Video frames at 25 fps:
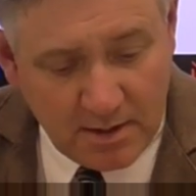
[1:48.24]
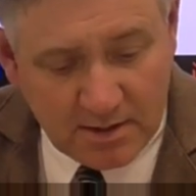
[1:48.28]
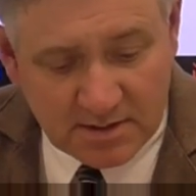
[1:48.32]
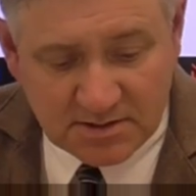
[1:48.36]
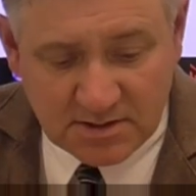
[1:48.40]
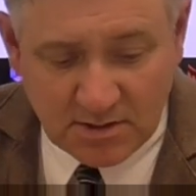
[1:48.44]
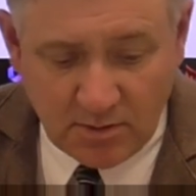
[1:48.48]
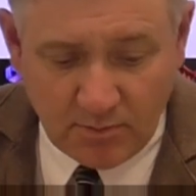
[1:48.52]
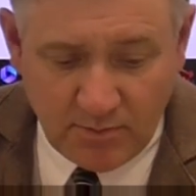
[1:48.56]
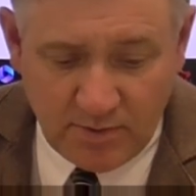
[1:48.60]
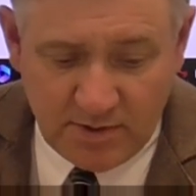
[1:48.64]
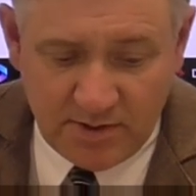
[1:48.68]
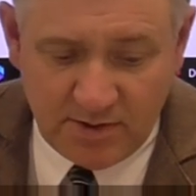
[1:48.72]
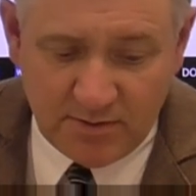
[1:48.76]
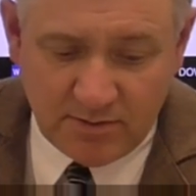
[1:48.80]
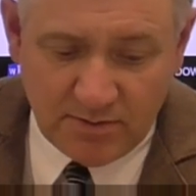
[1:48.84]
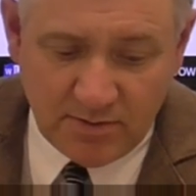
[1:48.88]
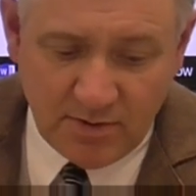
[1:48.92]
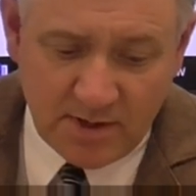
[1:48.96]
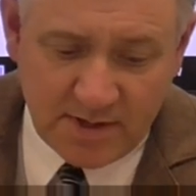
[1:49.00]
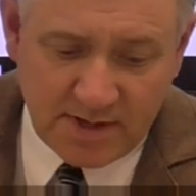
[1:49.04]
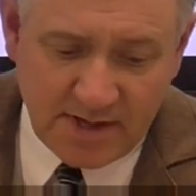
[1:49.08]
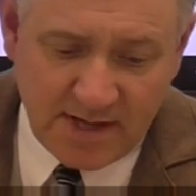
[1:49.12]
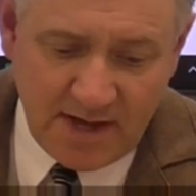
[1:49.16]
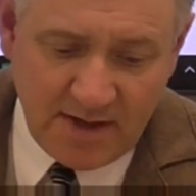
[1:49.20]
So when you
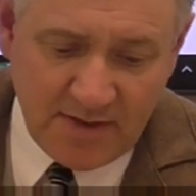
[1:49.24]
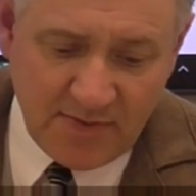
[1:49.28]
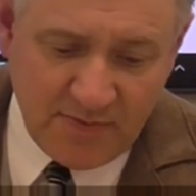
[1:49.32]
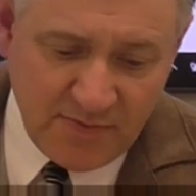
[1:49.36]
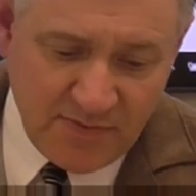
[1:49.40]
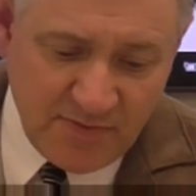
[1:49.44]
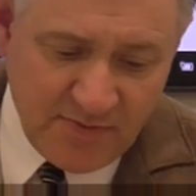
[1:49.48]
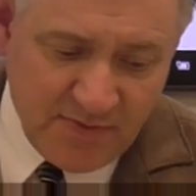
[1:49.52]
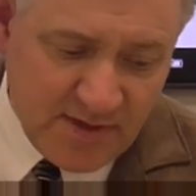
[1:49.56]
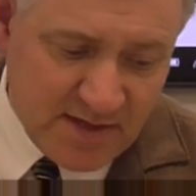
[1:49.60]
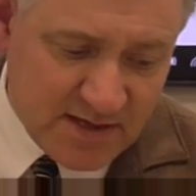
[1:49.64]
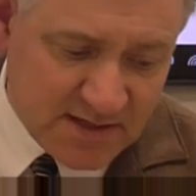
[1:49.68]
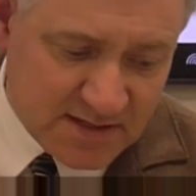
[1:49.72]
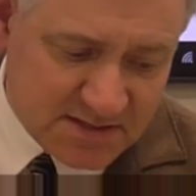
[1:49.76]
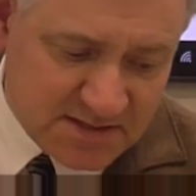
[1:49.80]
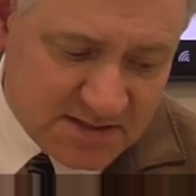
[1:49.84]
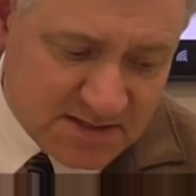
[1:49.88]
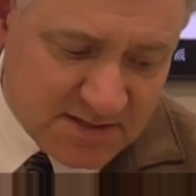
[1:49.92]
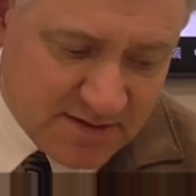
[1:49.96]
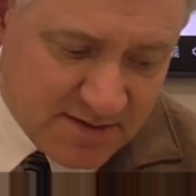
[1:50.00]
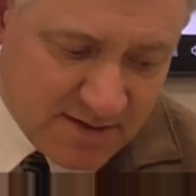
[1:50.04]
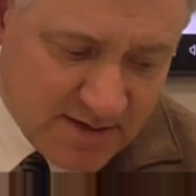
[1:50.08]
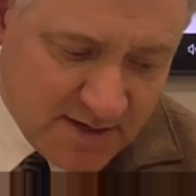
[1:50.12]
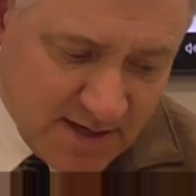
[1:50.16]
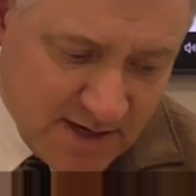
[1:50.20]
look at
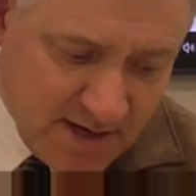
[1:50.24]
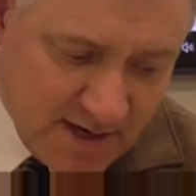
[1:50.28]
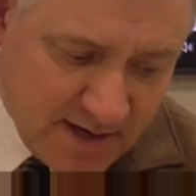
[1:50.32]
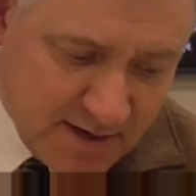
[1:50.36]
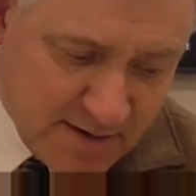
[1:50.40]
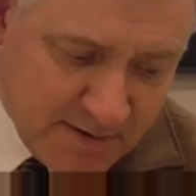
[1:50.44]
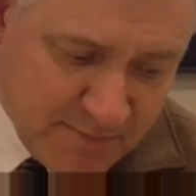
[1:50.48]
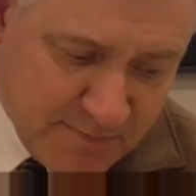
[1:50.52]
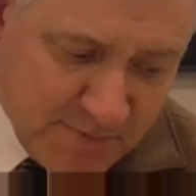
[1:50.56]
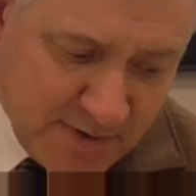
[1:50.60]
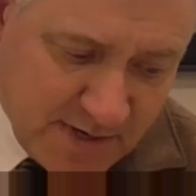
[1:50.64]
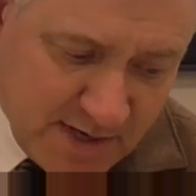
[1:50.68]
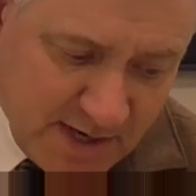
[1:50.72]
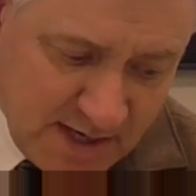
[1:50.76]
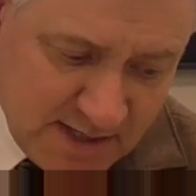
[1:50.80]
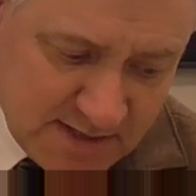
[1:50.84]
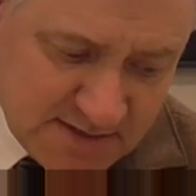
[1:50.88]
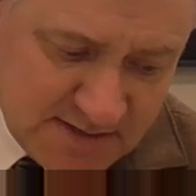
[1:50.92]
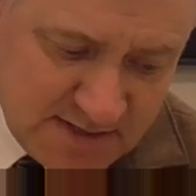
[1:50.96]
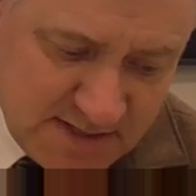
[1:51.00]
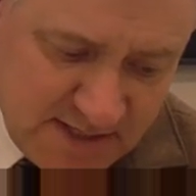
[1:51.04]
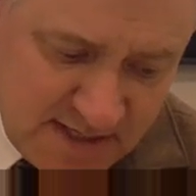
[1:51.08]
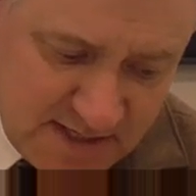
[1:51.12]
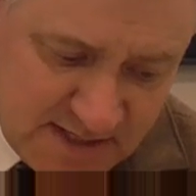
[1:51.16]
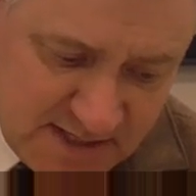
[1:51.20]
this,
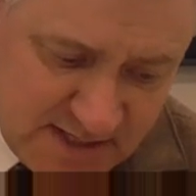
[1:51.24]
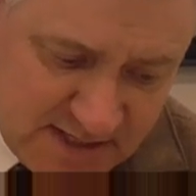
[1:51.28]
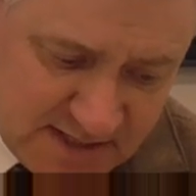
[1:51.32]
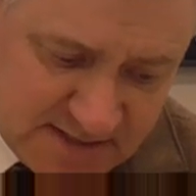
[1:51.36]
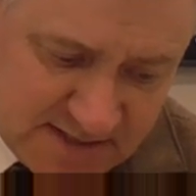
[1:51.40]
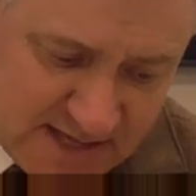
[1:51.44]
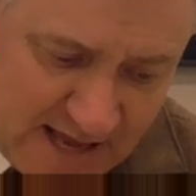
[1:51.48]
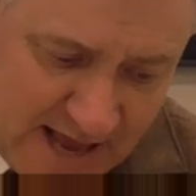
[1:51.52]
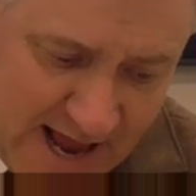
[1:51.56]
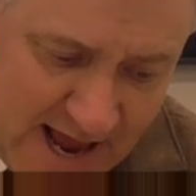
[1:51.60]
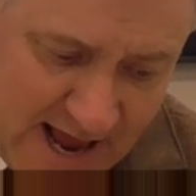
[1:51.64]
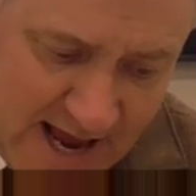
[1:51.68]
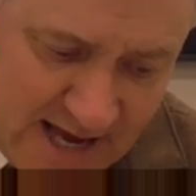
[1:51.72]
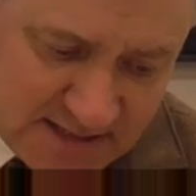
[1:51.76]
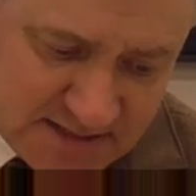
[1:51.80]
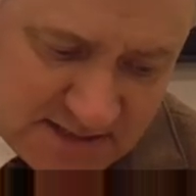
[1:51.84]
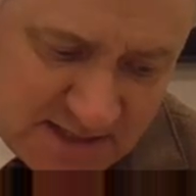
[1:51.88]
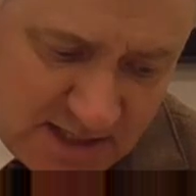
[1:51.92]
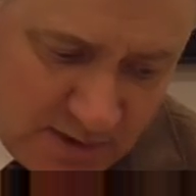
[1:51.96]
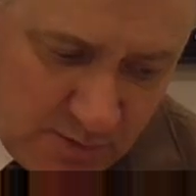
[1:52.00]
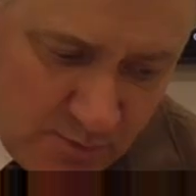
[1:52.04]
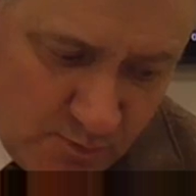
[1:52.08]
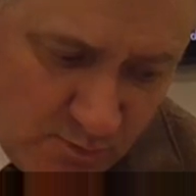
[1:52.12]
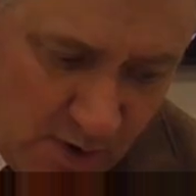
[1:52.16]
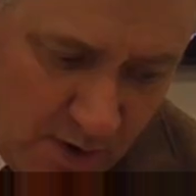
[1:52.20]
because it's
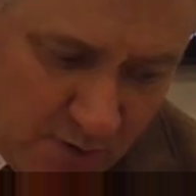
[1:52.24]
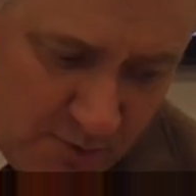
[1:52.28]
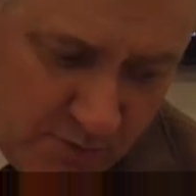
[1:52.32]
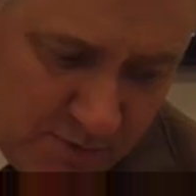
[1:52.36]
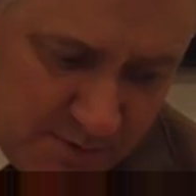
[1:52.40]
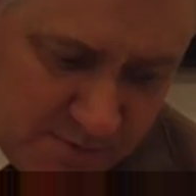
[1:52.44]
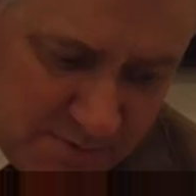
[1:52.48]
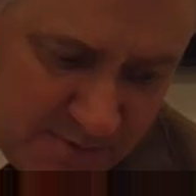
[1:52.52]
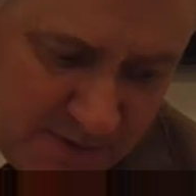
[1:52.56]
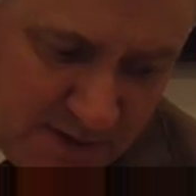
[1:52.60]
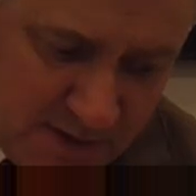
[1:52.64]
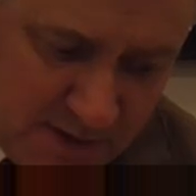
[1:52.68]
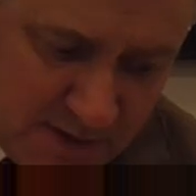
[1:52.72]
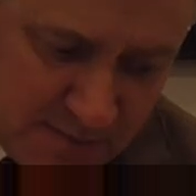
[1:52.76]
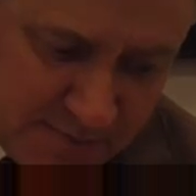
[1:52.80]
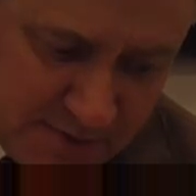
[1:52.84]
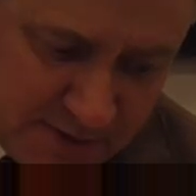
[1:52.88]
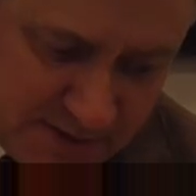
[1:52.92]
asking what would be the